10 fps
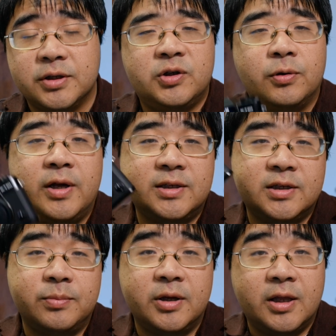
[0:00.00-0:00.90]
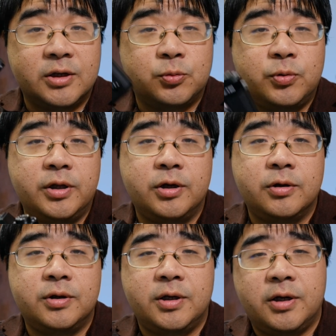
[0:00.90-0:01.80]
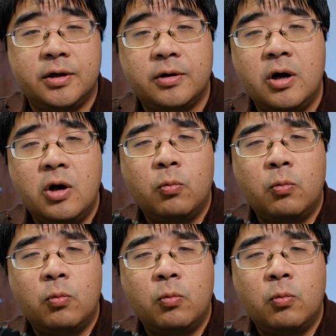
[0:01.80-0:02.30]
So that's something that's really good to hear.